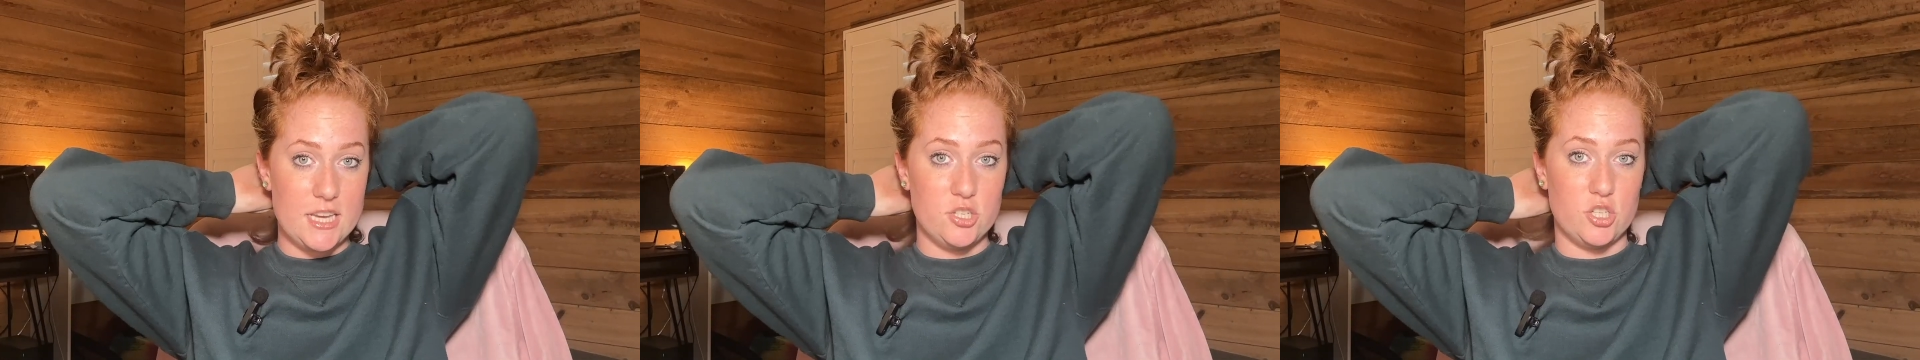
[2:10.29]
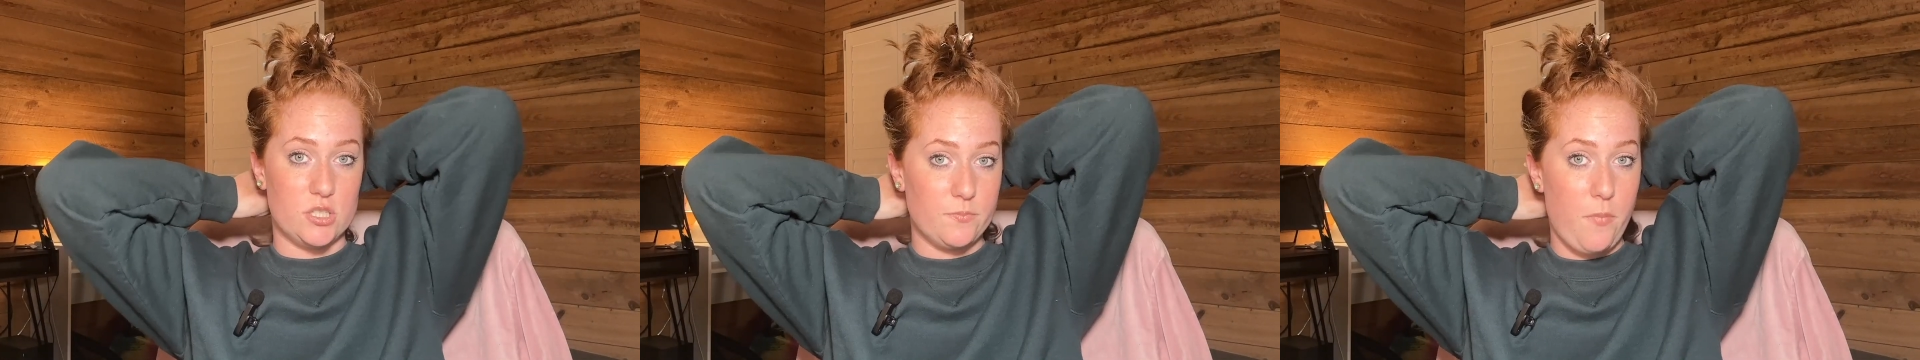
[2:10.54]
and
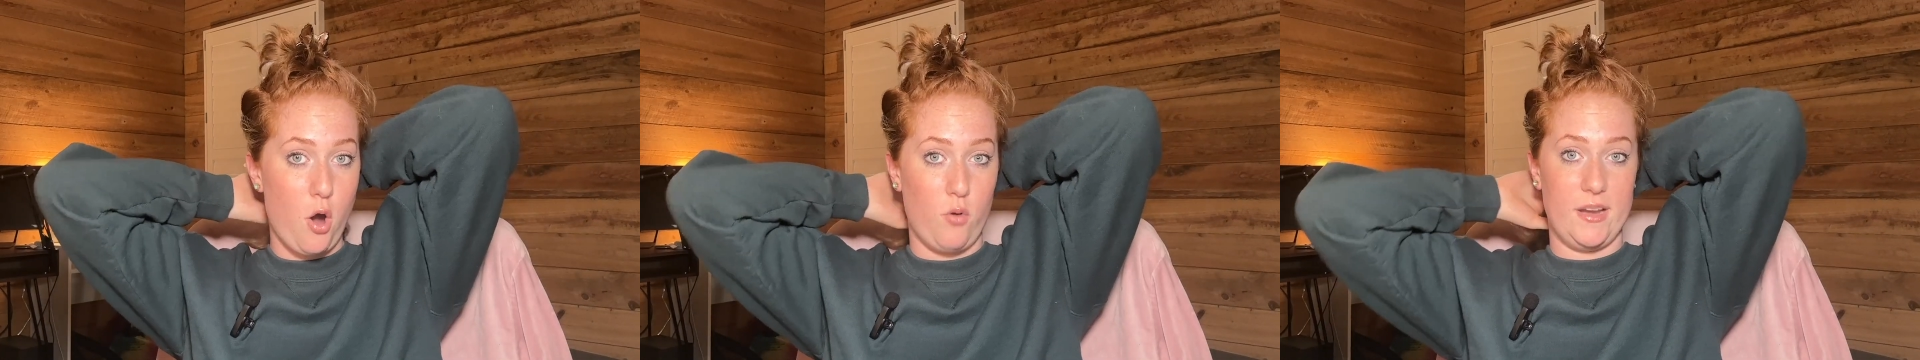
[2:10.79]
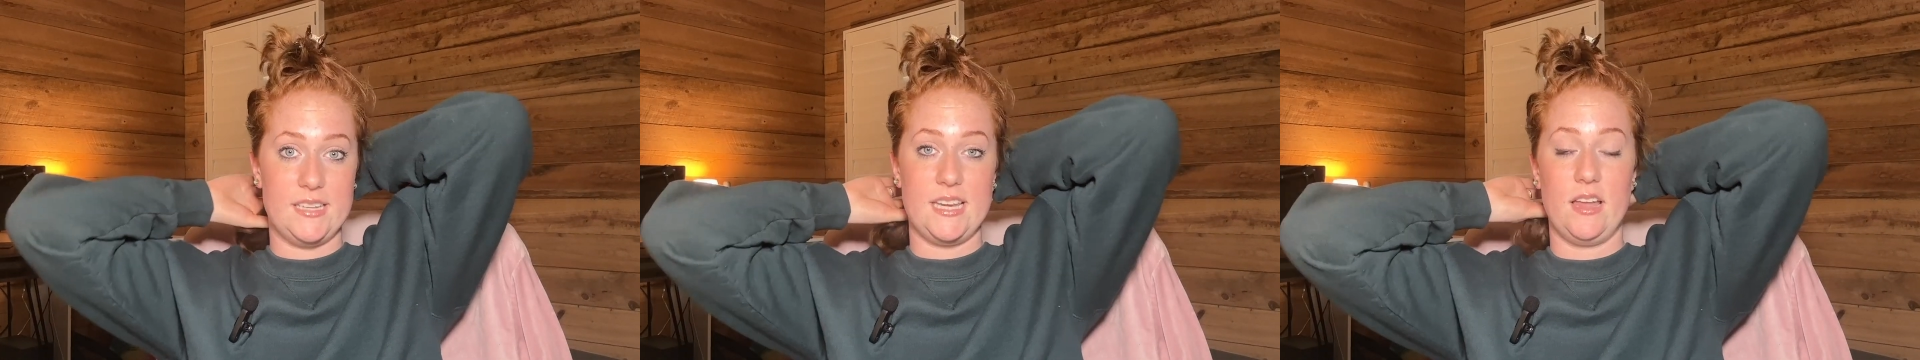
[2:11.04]
just
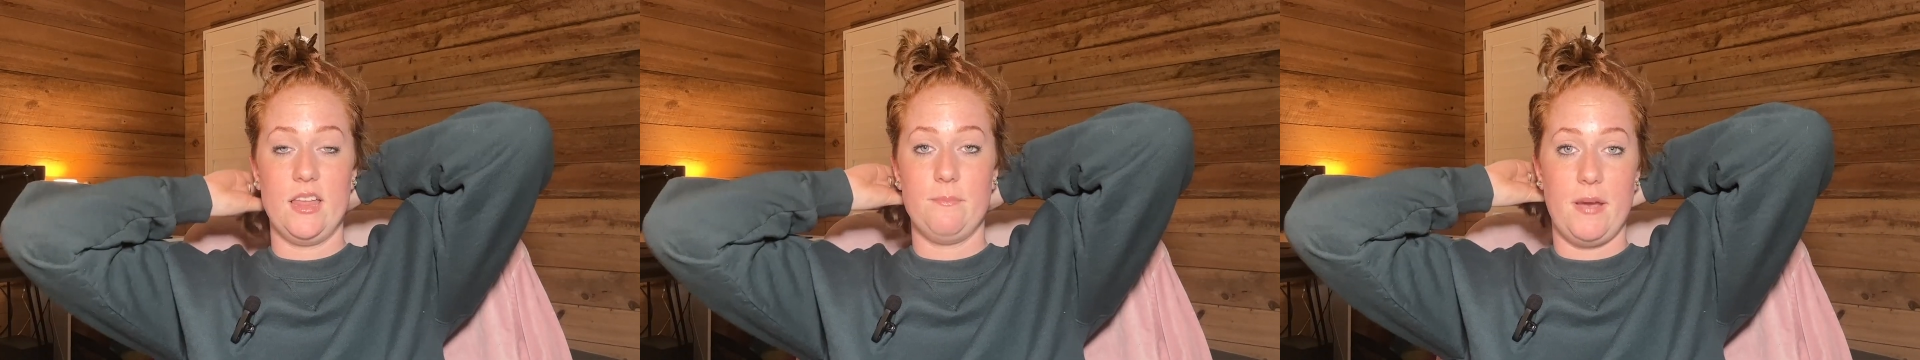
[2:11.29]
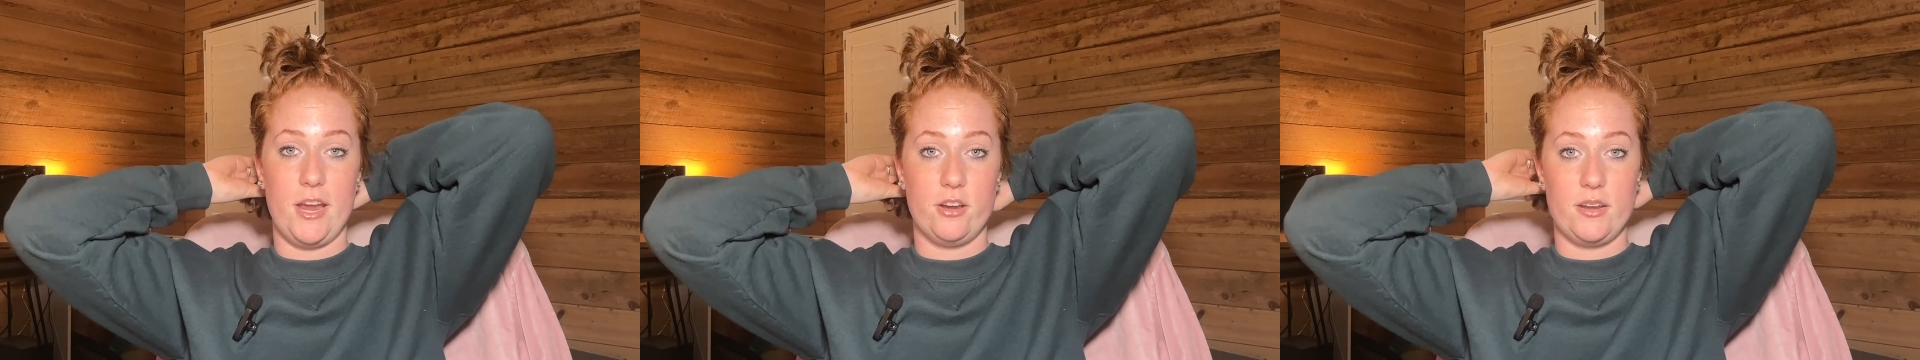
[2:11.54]
ponytail it
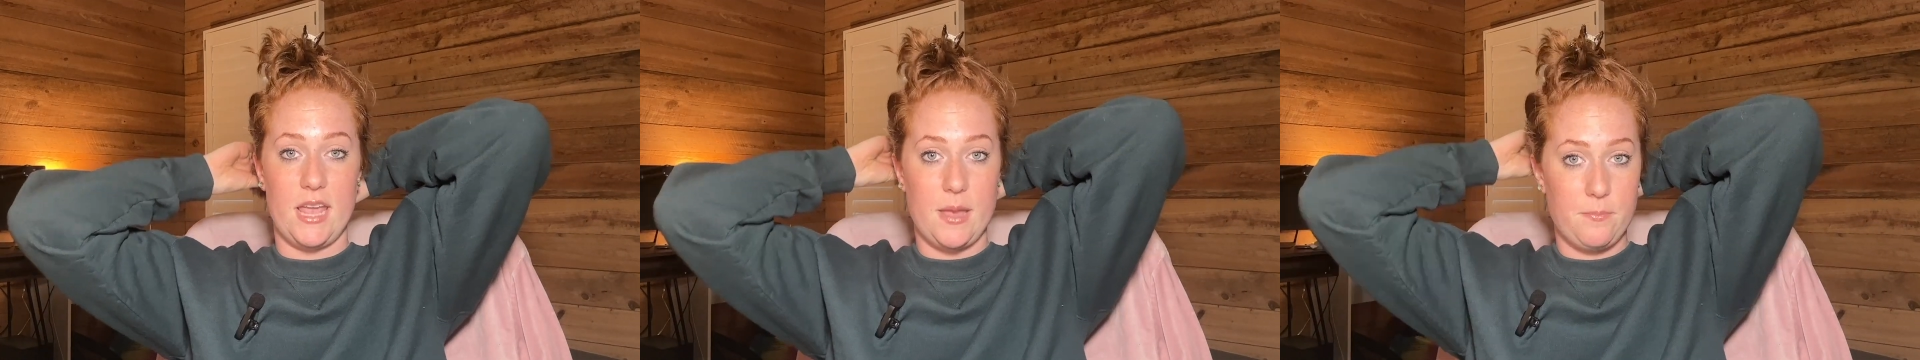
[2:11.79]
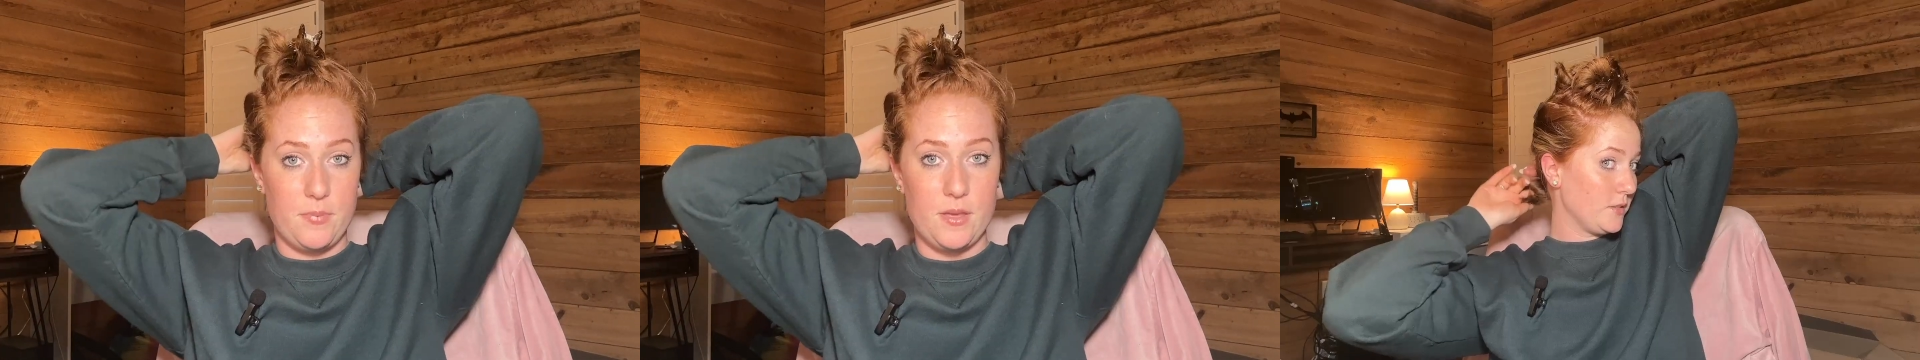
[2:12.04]
by your nape,